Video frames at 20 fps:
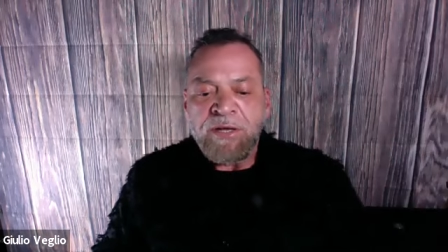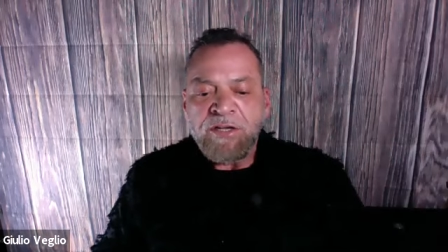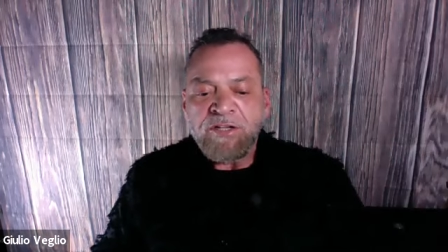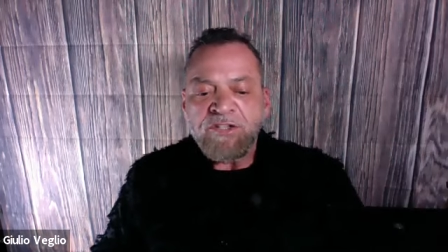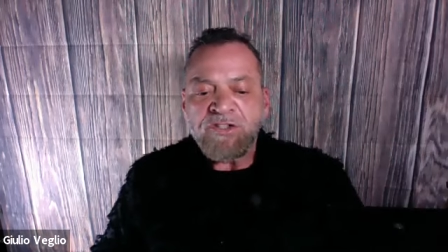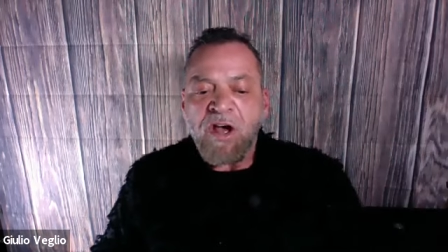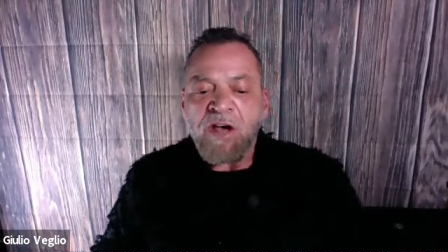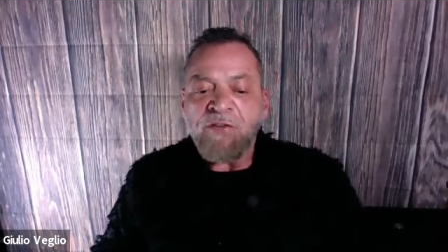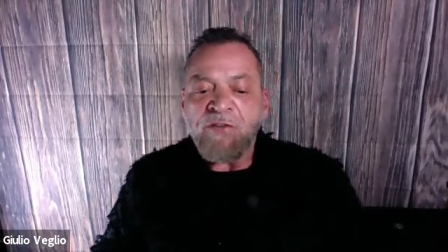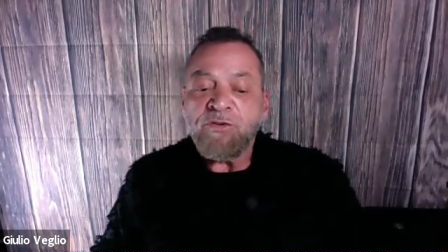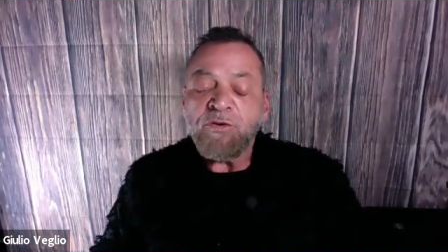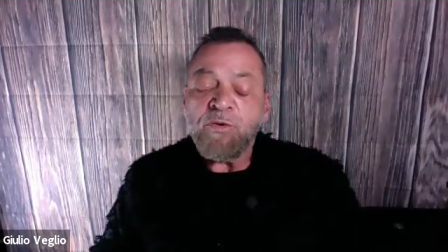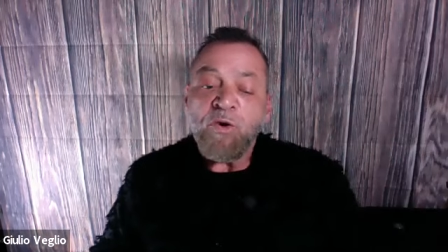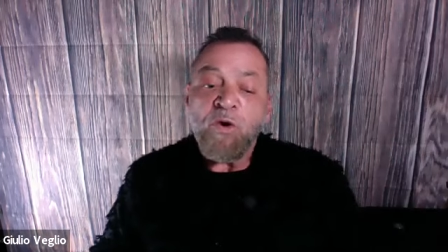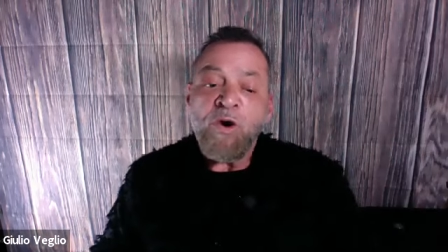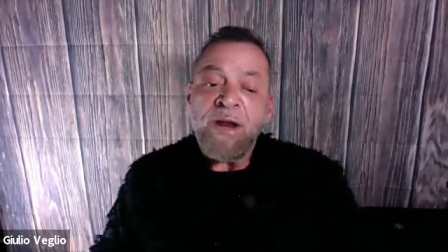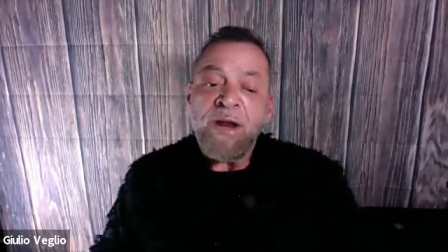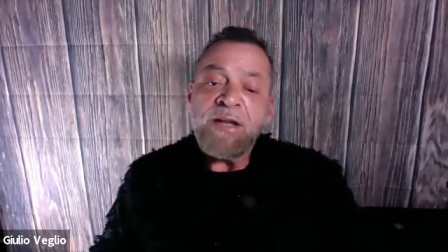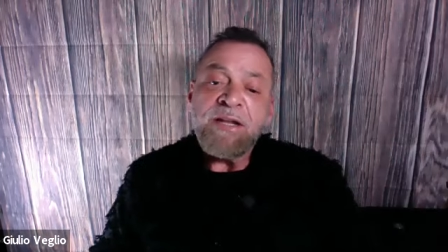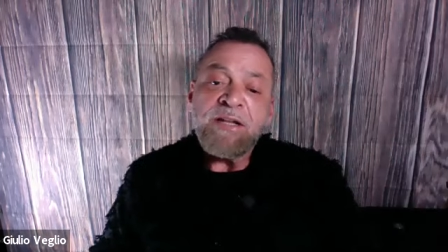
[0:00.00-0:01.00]
softer,
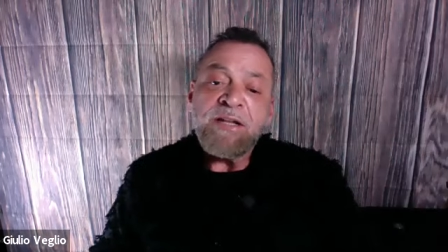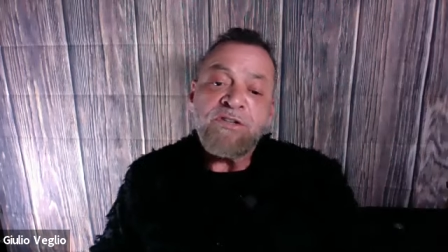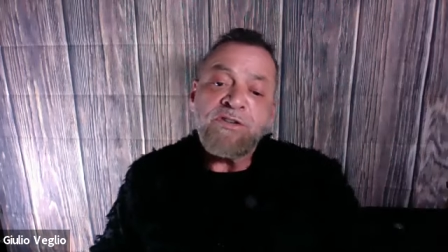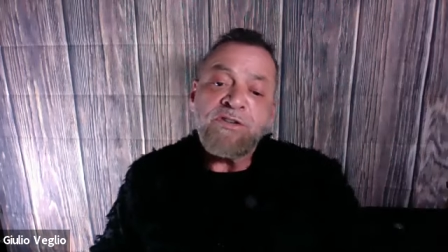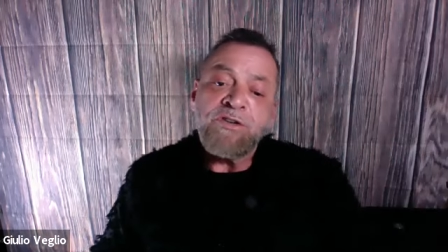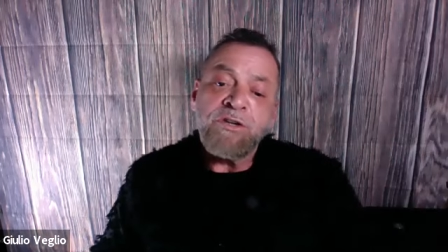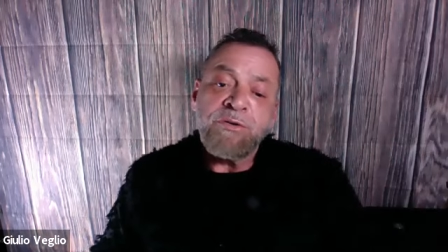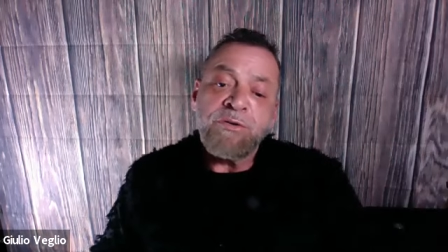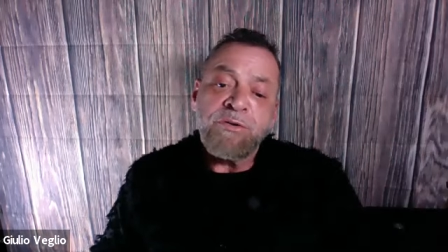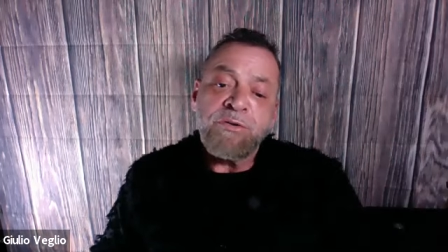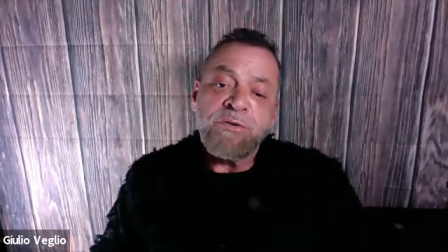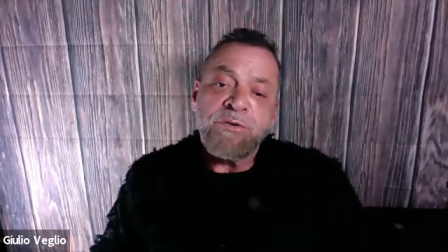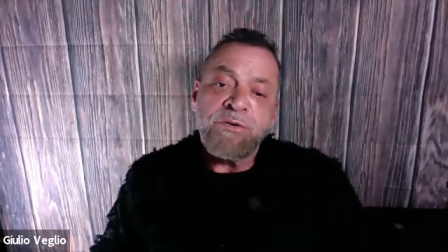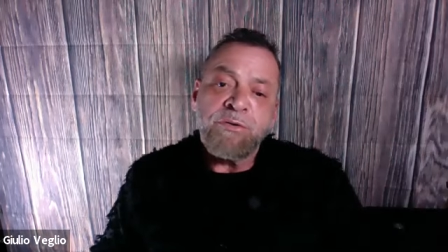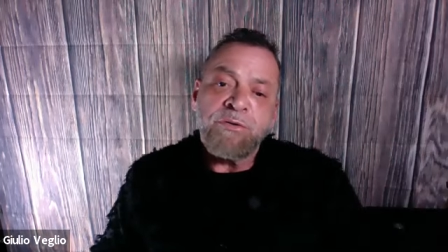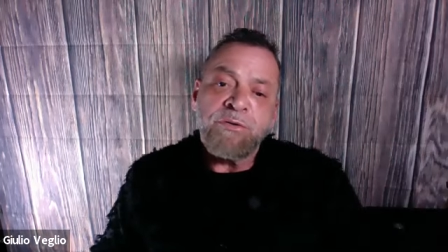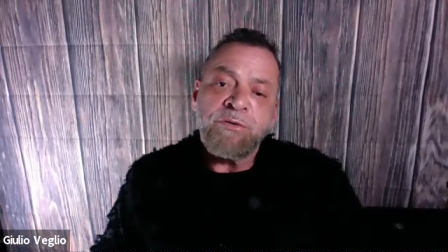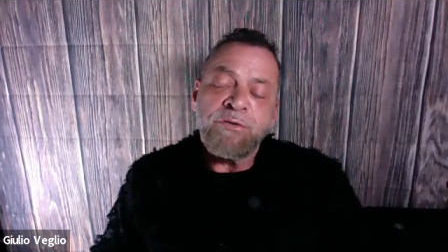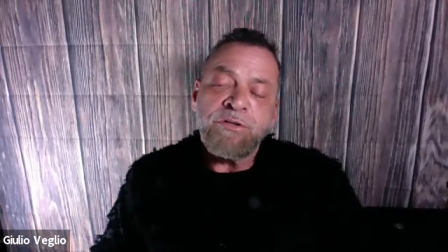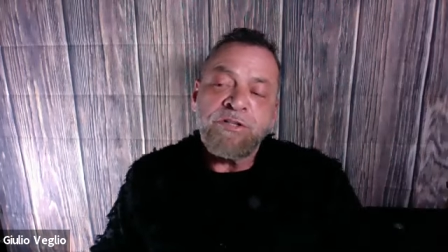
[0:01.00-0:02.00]
or I need to, you
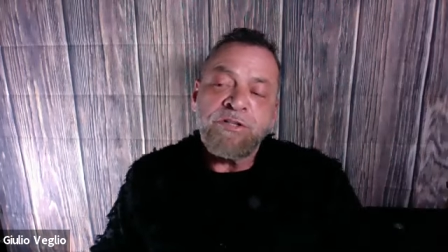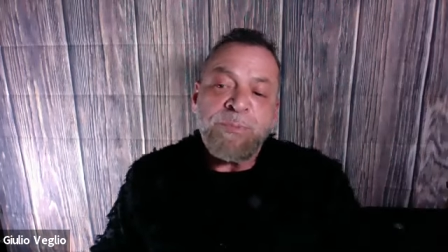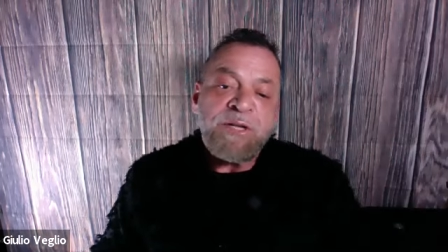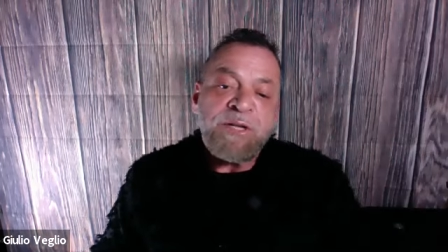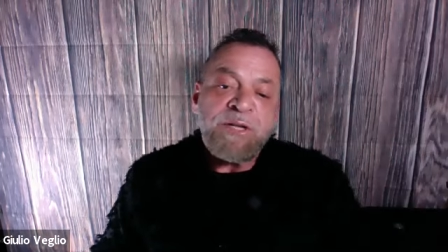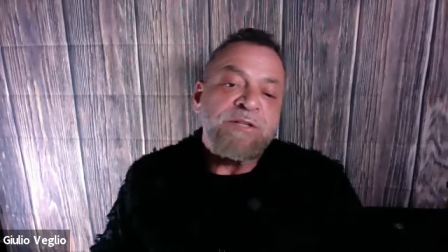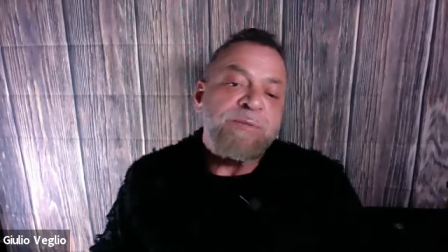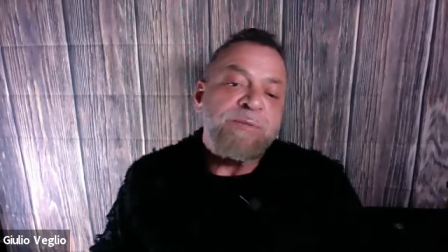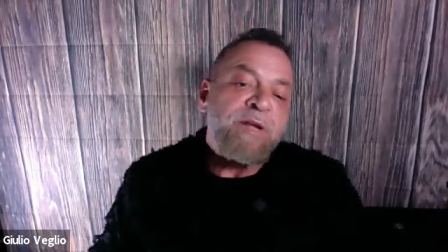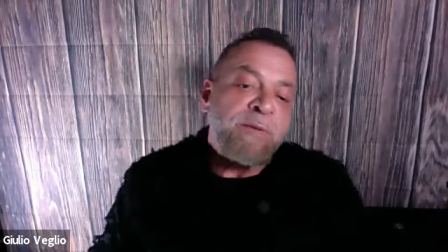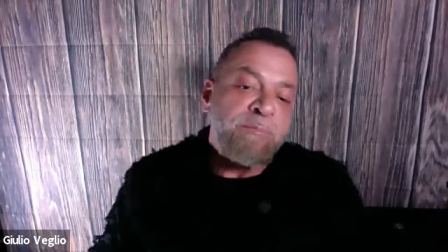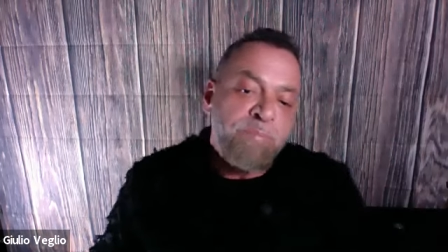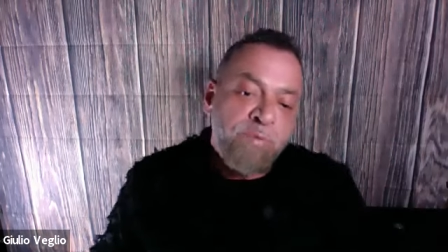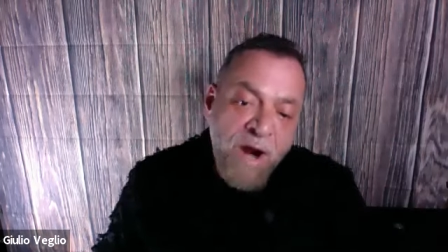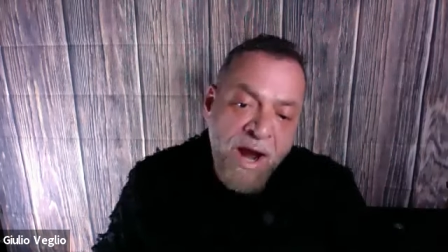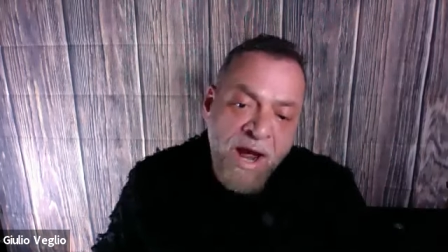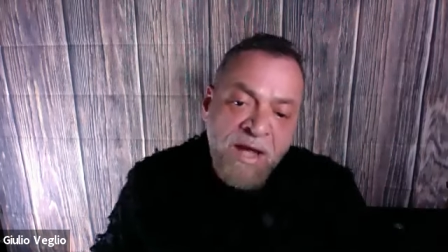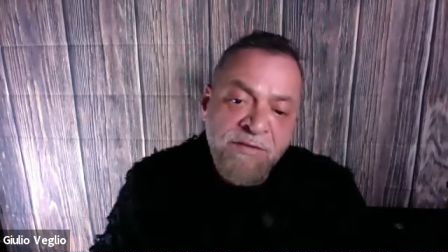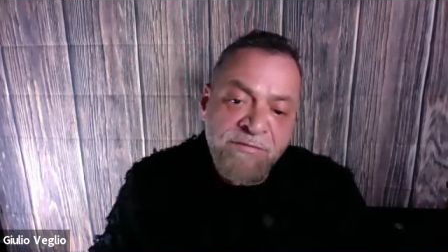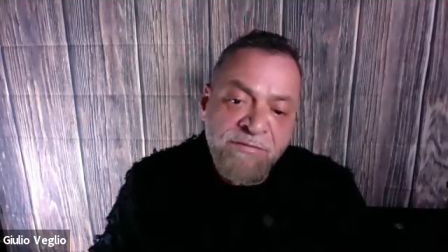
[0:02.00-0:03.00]
you to speak to me in
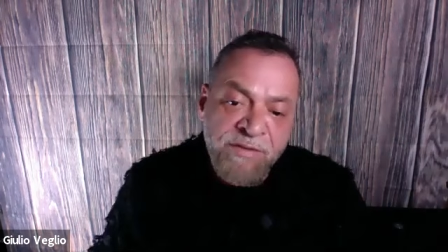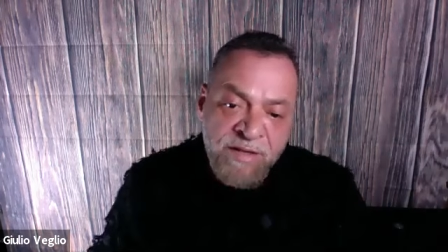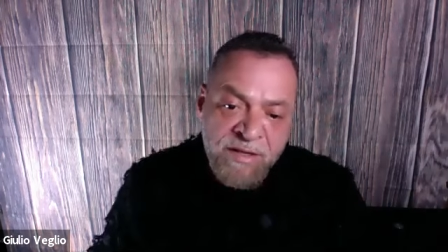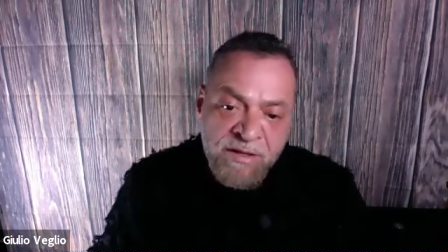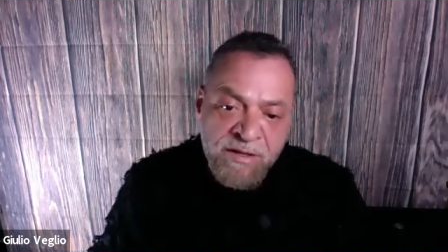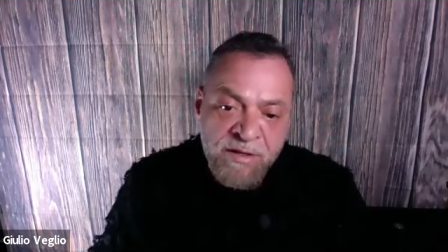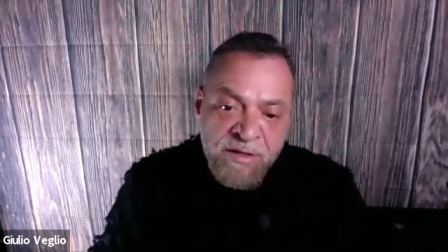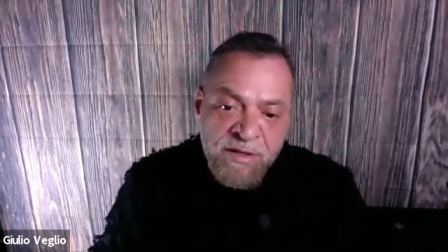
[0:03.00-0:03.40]
private.